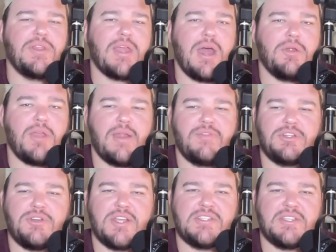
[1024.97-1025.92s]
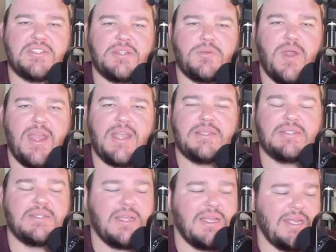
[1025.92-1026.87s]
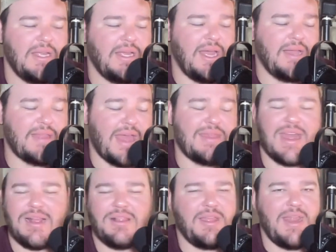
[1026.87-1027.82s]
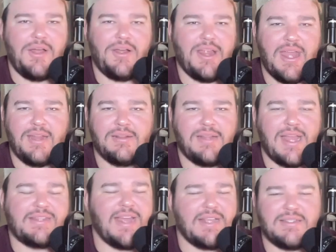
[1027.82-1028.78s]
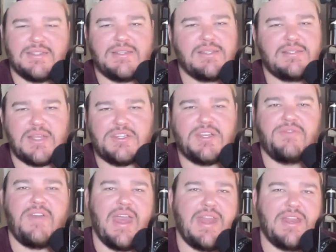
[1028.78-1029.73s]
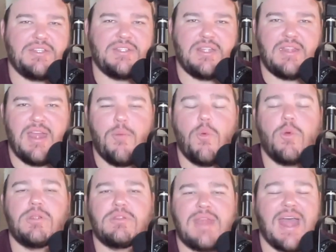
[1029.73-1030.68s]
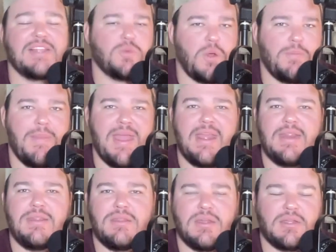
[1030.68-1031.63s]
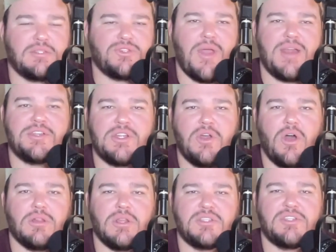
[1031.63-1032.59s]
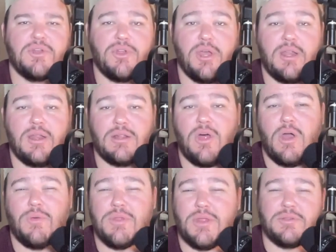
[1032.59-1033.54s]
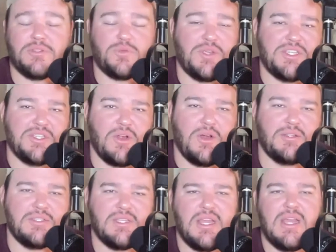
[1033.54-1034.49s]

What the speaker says: Logano kind of addressed this in the race. That clean air again at Texas is such an advantage that's what made the strategy call look so good, along with all those restarts.